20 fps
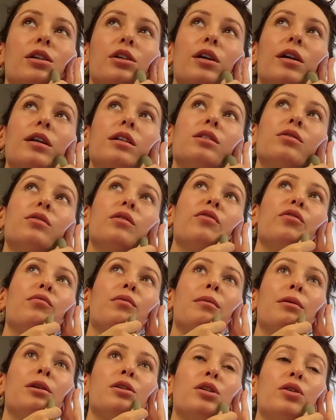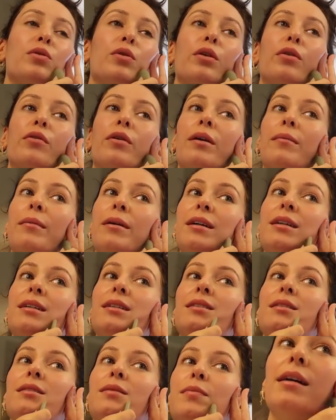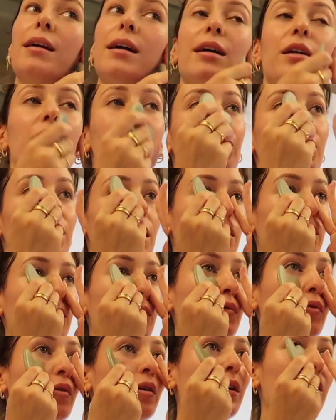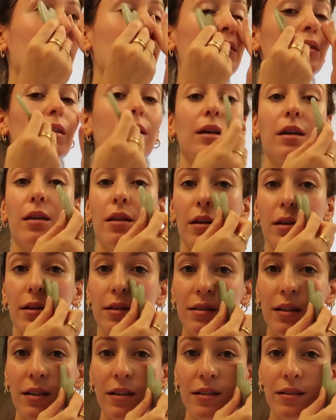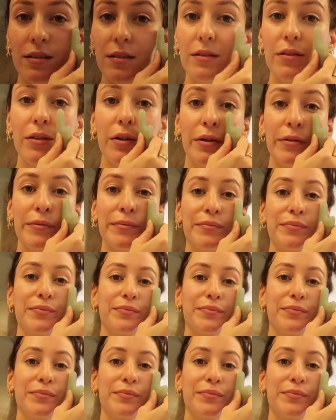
Try and do it for maybe two or three minutes. I usually get bored after like 30 seconds, so